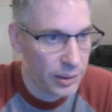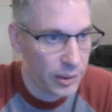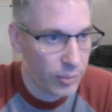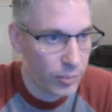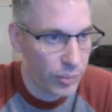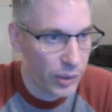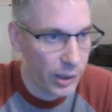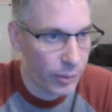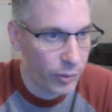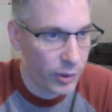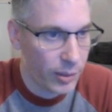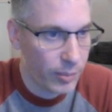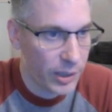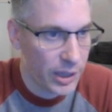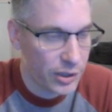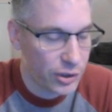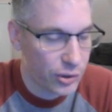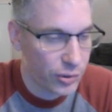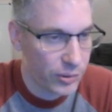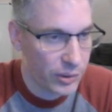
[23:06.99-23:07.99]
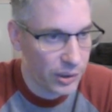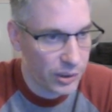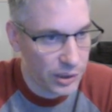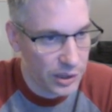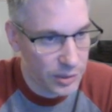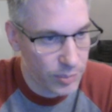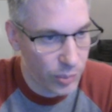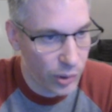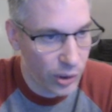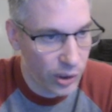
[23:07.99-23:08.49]
But I want to make sure that this
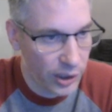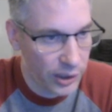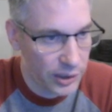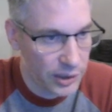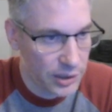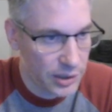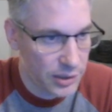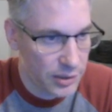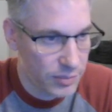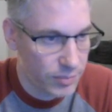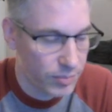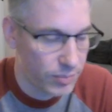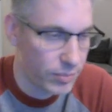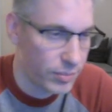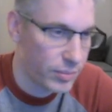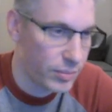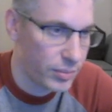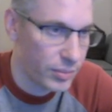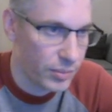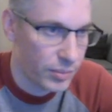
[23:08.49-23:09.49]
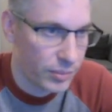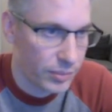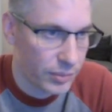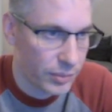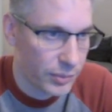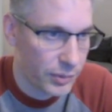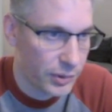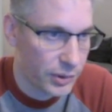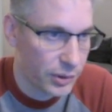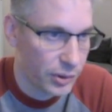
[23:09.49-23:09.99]
pawn is
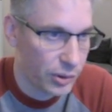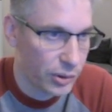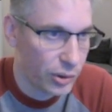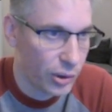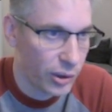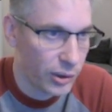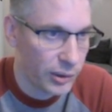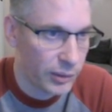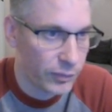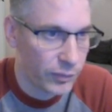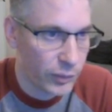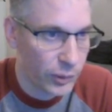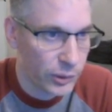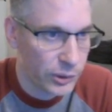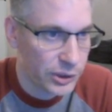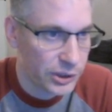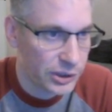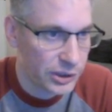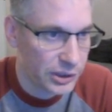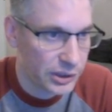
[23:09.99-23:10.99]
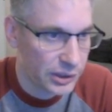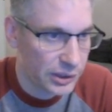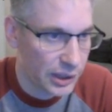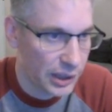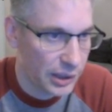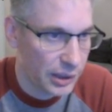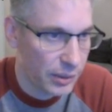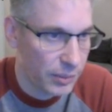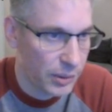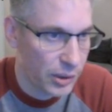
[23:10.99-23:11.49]
guarded first,
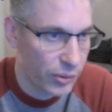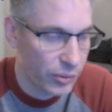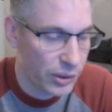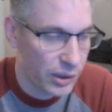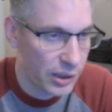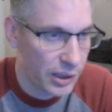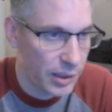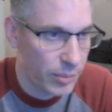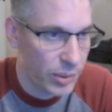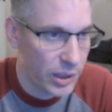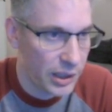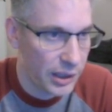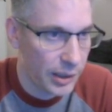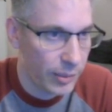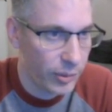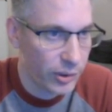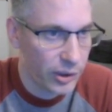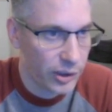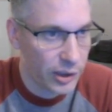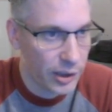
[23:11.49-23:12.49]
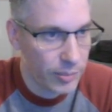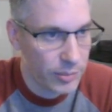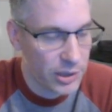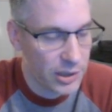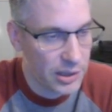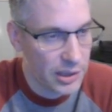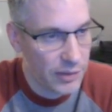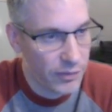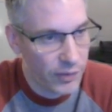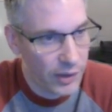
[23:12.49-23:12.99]
and the knight being able to come to
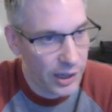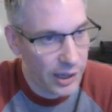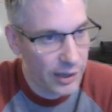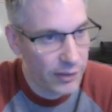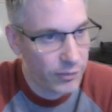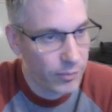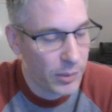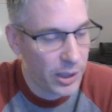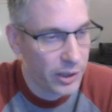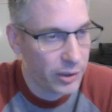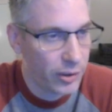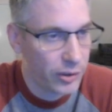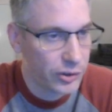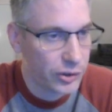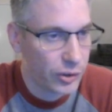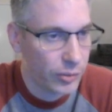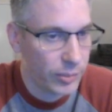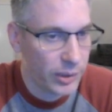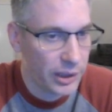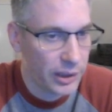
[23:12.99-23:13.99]
d5 might also be.